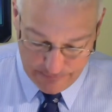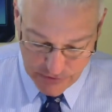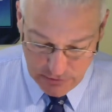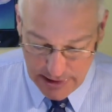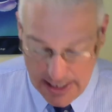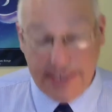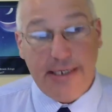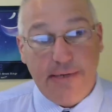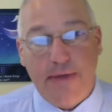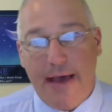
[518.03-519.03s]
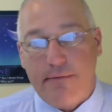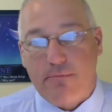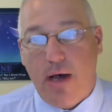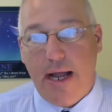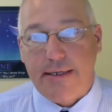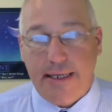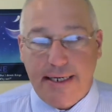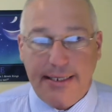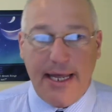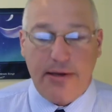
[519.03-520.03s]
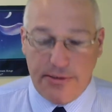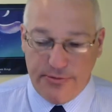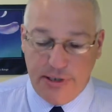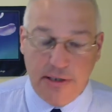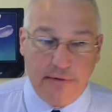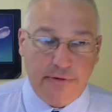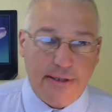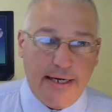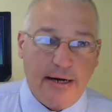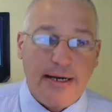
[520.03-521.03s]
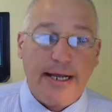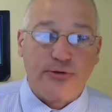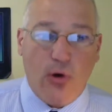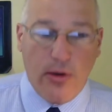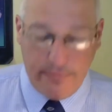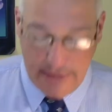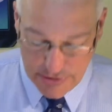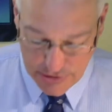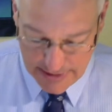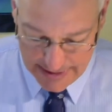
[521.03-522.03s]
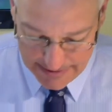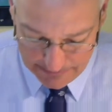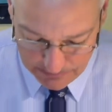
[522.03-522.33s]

So we got to keep that in mind. And again, as we covered there, it's all about training.